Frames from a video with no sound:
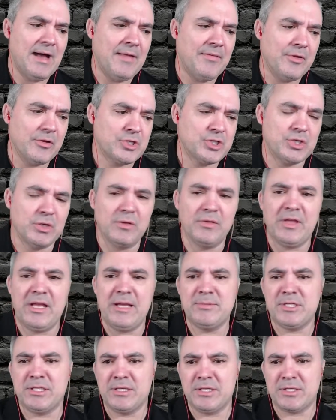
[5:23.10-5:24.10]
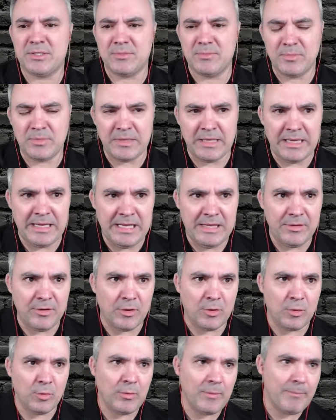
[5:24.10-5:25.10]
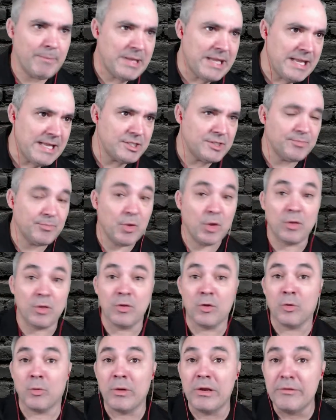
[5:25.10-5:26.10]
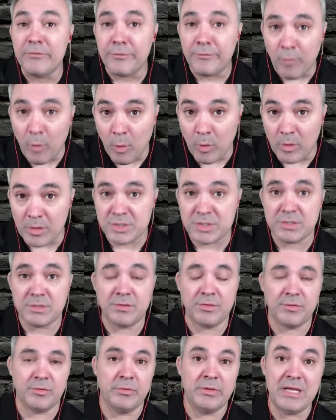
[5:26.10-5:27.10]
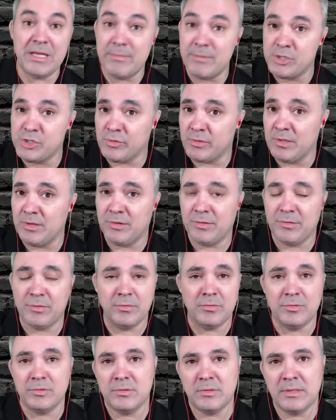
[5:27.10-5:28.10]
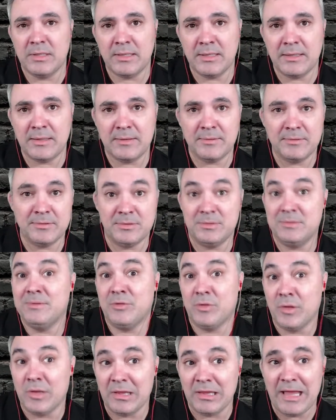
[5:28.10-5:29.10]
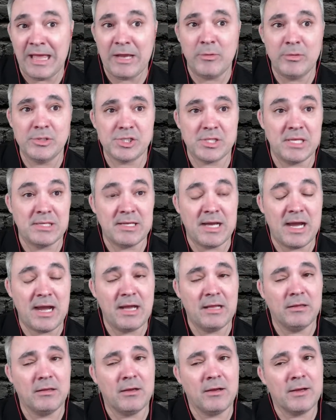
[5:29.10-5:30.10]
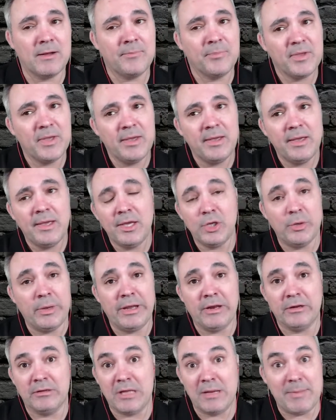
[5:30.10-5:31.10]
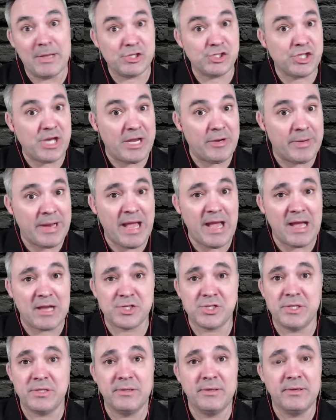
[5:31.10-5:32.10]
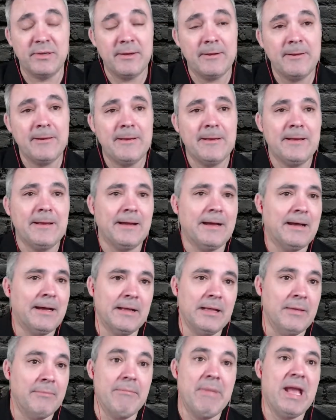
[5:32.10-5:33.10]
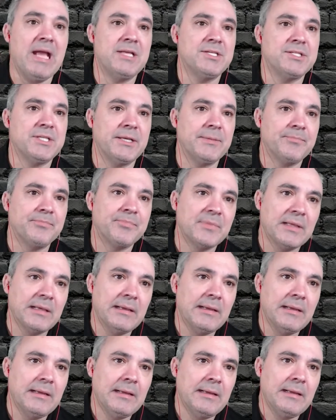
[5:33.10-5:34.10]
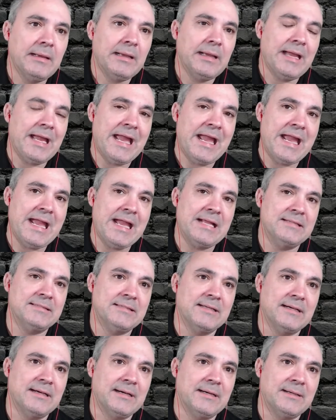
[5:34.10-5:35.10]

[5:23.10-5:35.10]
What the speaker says: there's certain themes that they either repeat or they're reinforced through imagery, through the language, the dialogue. You'll hear a lot about chain reaction. Amazing, and